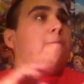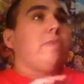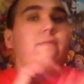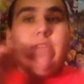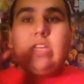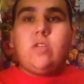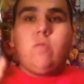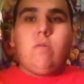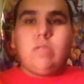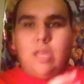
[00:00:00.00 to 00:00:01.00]
The
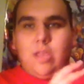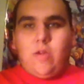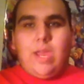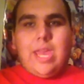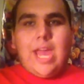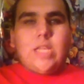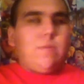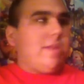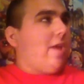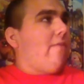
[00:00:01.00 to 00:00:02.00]
visuals in The Great
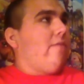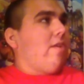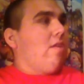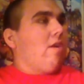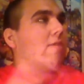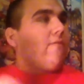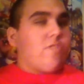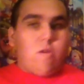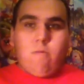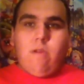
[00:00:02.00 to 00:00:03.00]
Gatsby definitely look
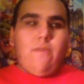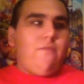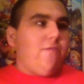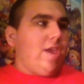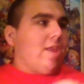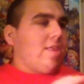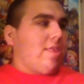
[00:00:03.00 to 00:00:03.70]
terrific.